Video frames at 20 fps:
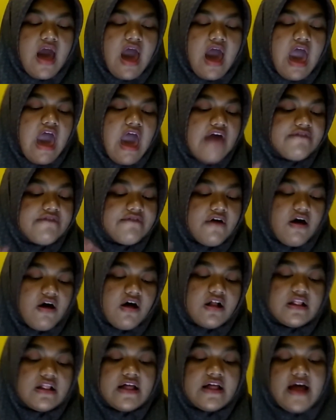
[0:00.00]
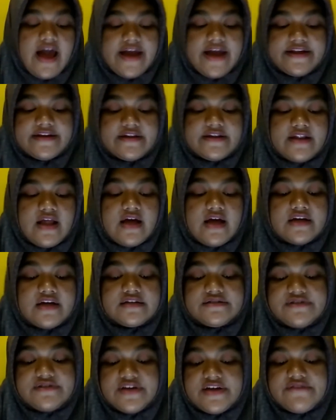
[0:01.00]
have all gained a
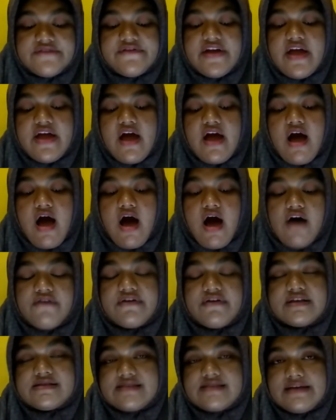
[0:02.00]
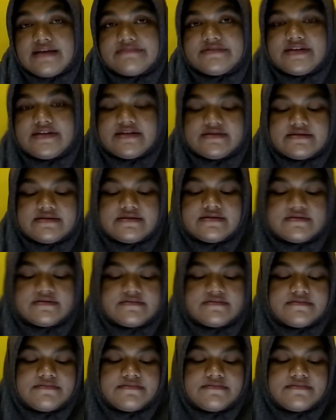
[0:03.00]
degree of acceptance.